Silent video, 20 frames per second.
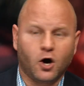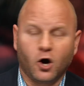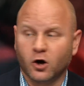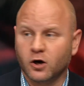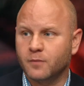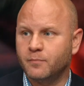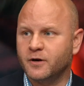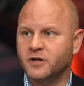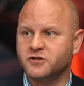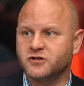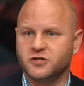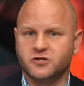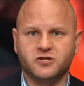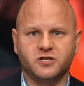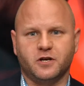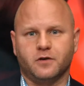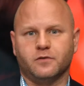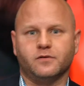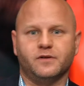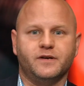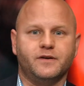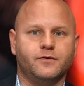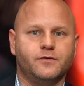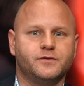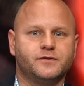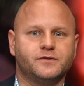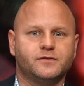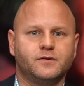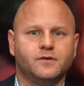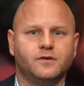are a bunch of
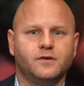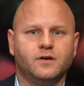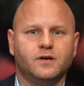cheerleaders.